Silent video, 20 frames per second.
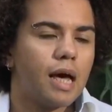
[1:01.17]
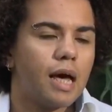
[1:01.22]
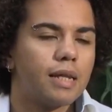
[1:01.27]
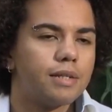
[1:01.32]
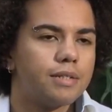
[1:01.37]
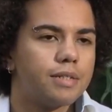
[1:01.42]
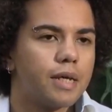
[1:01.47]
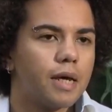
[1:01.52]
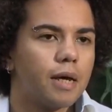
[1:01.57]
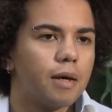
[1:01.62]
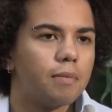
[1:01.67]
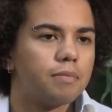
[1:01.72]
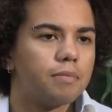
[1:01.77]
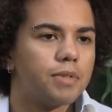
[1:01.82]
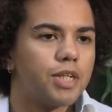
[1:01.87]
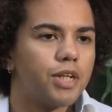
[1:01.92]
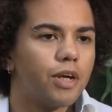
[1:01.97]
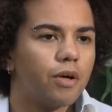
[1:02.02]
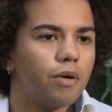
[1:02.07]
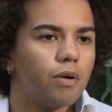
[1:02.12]
And,
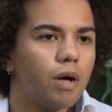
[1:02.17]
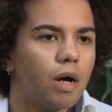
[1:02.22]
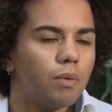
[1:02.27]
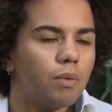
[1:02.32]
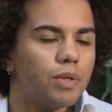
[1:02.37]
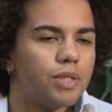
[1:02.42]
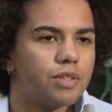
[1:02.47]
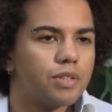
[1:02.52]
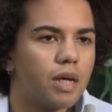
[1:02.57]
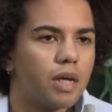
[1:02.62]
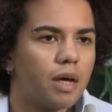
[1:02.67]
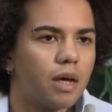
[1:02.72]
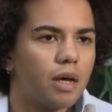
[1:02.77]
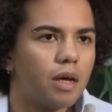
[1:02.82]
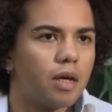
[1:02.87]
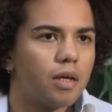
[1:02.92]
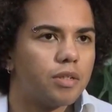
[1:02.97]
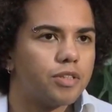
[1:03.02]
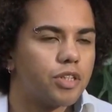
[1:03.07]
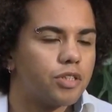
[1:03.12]
you know, I was
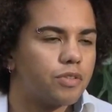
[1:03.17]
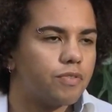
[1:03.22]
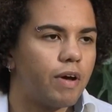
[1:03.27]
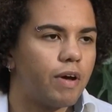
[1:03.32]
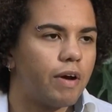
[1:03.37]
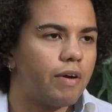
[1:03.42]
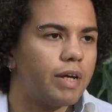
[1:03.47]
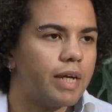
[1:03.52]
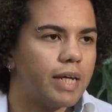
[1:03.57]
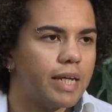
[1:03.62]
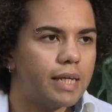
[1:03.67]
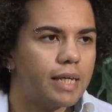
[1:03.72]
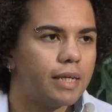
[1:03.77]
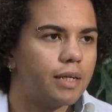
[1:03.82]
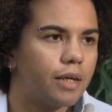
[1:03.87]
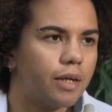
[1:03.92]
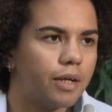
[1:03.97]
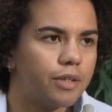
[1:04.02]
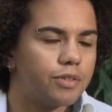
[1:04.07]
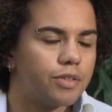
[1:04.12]
just very
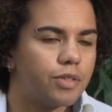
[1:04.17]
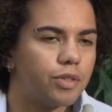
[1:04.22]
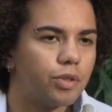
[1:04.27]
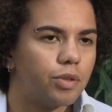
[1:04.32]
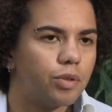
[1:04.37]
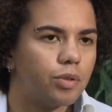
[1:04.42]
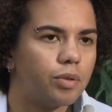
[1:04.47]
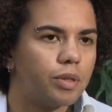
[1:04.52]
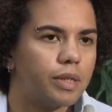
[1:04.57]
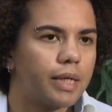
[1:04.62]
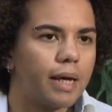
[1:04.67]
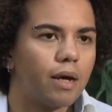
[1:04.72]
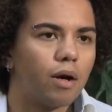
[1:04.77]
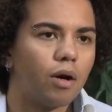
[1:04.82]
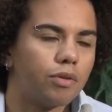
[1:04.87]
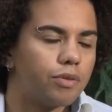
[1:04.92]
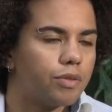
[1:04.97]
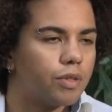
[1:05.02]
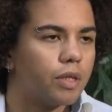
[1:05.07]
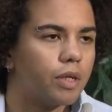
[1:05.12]
eager to get
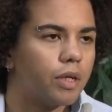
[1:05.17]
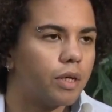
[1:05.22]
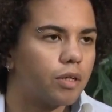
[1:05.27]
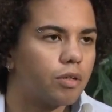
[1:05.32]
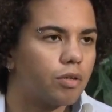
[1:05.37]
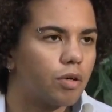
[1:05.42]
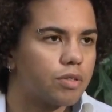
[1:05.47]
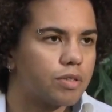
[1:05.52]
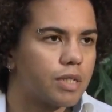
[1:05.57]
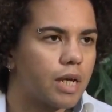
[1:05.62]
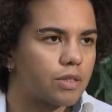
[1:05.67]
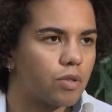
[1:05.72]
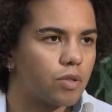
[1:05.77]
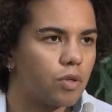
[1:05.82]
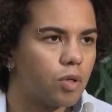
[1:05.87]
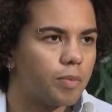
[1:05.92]
on the cross-sex